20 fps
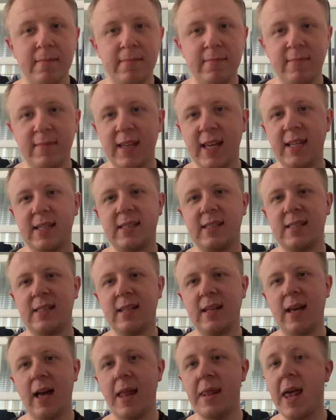This,
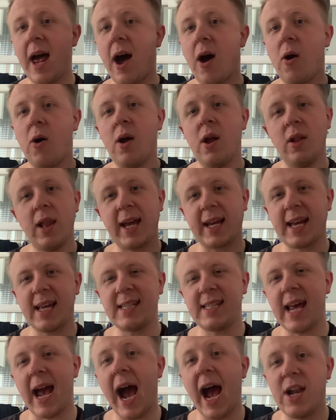now, like I
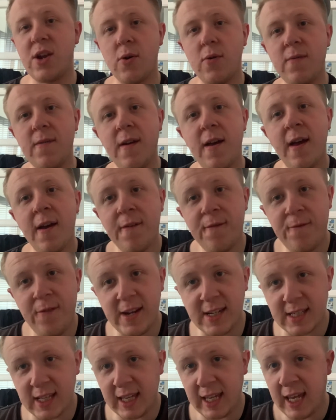said, I don't
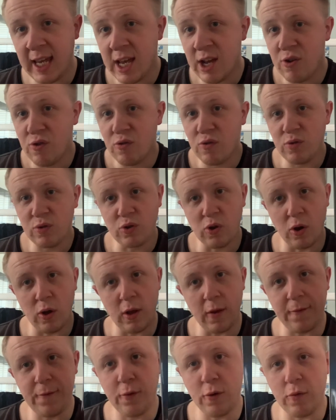physically go
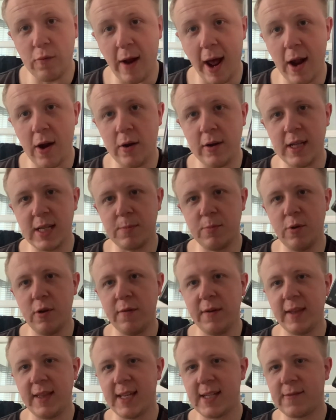on a full rant on this
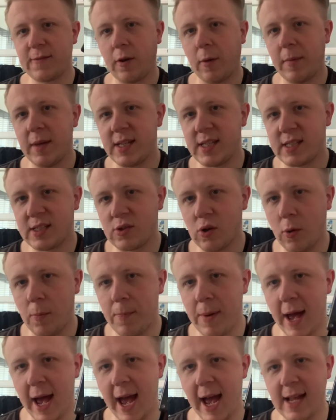movie. This film is so
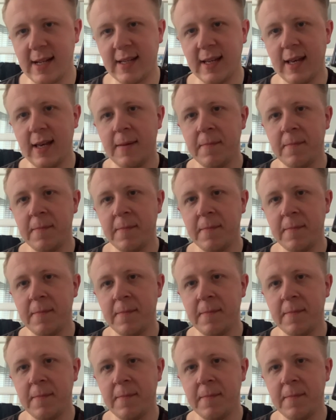bad.